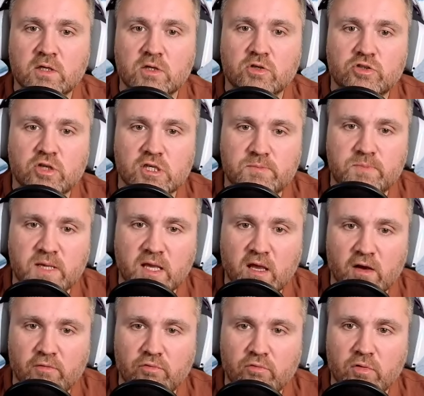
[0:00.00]
Just be
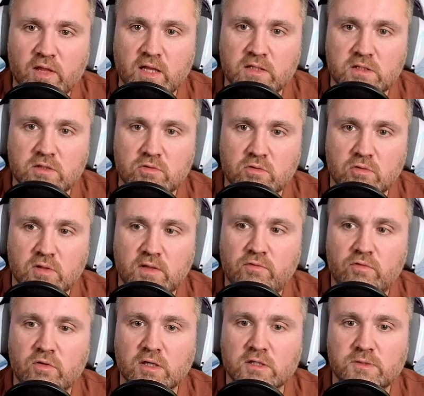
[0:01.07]
careful that, if
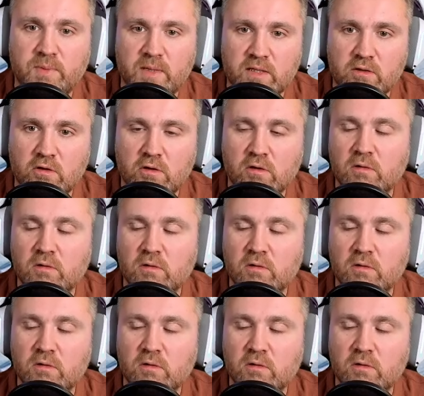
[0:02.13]
you are a spender,